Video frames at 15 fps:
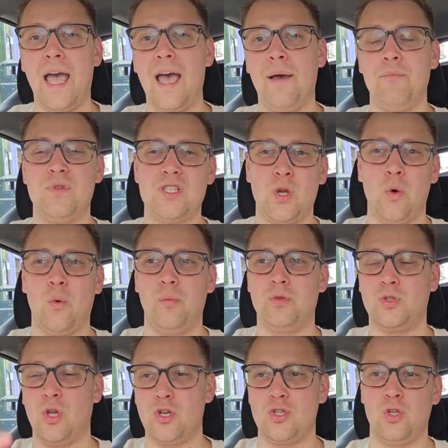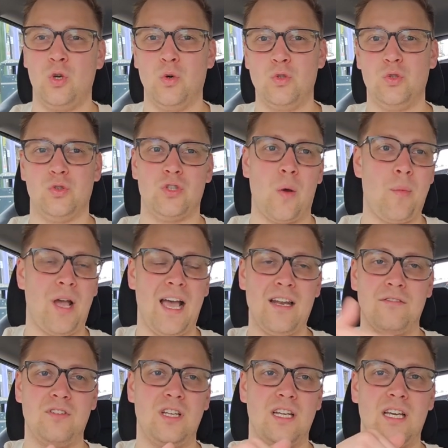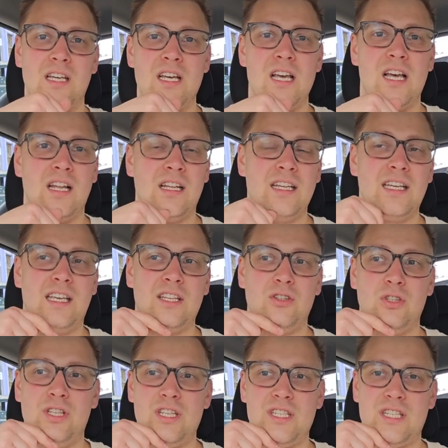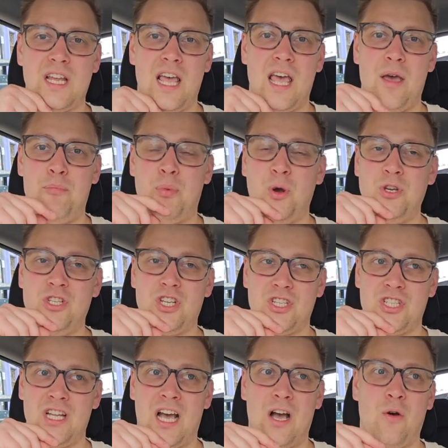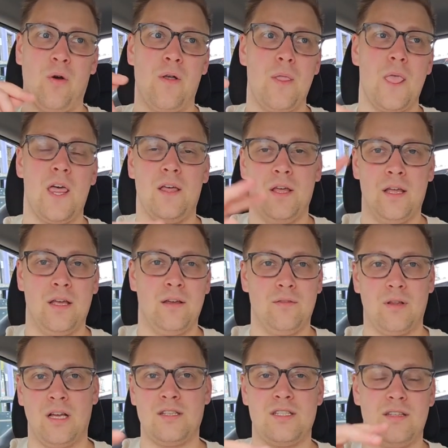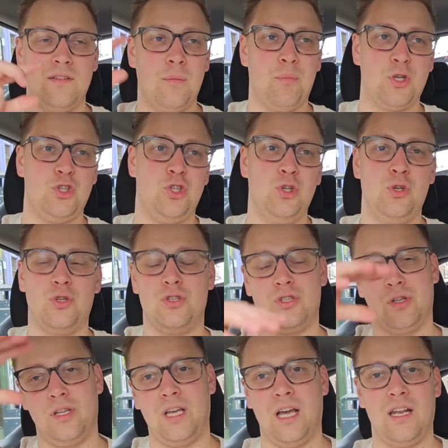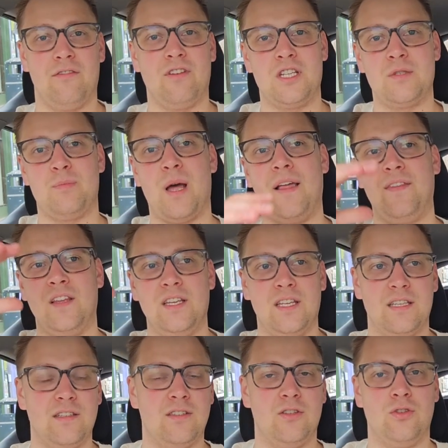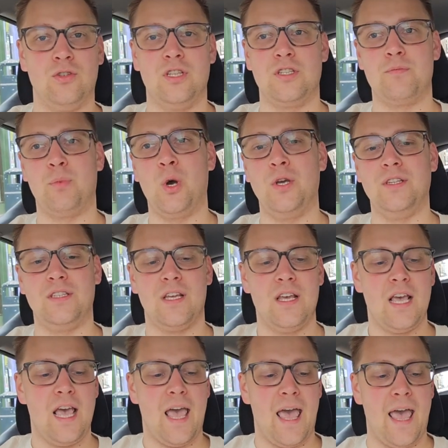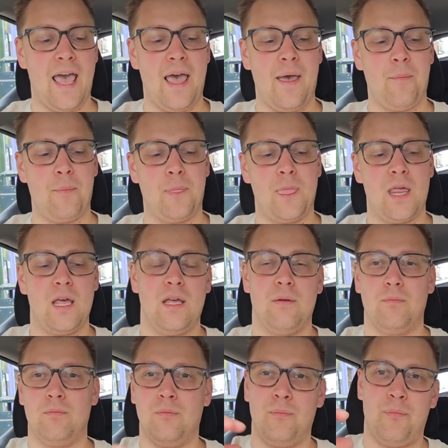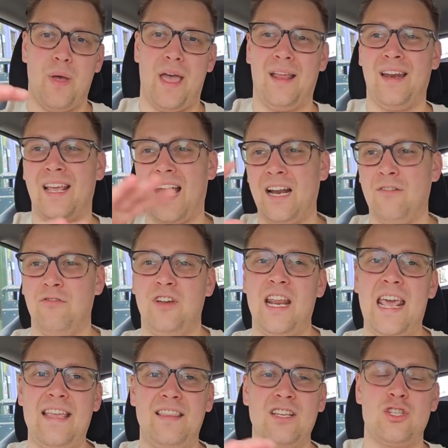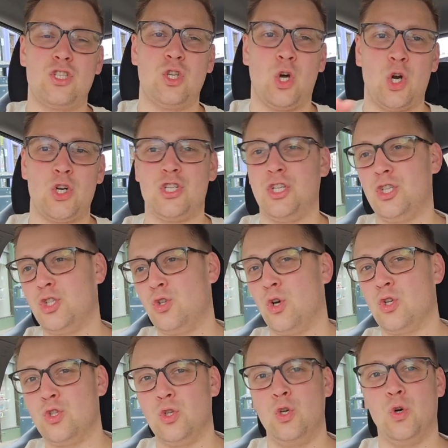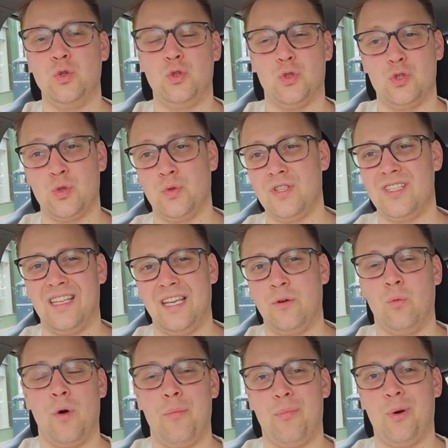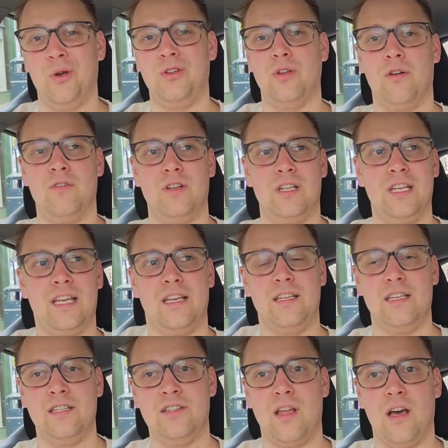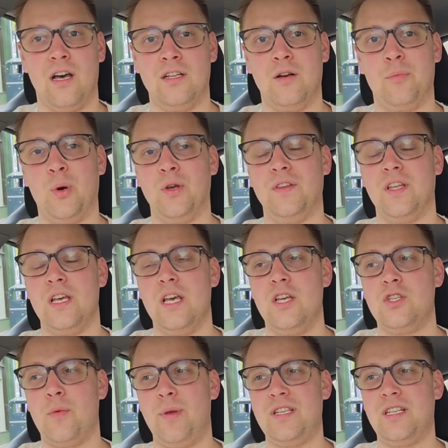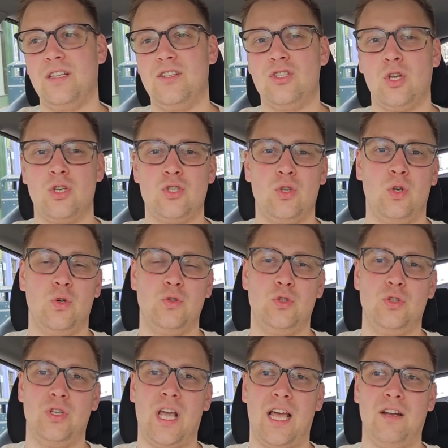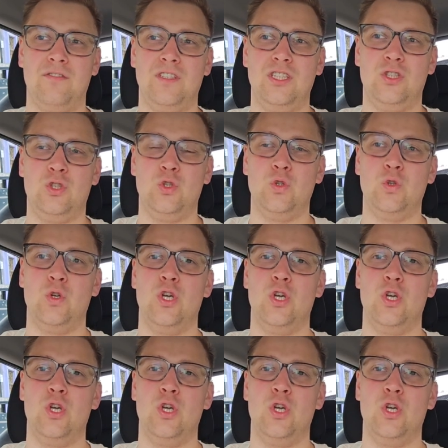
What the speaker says: So stores to go to, so I'm kind of gonna link into this point just now as number 2, kind of expanding to this point, and kind of grading stores and stores to go to. So it's like one point overlaying other point. So basically, stores to go to, you kind of need to,